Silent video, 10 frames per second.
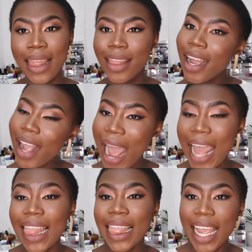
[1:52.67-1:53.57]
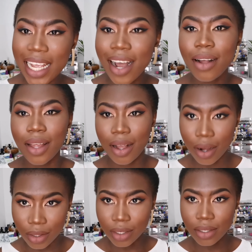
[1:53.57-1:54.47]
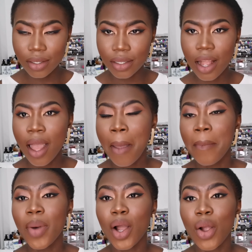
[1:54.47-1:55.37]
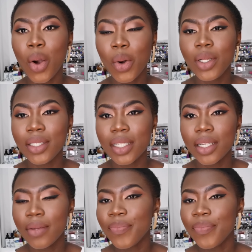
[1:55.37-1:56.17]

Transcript: I like other colors, but gold